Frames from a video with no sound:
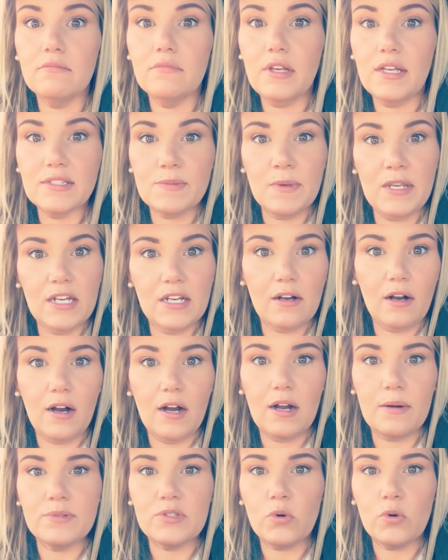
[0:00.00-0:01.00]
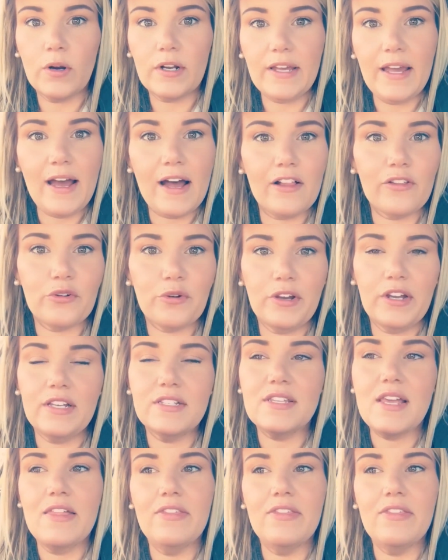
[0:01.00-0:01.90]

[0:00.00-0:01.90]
as many carbs or calories.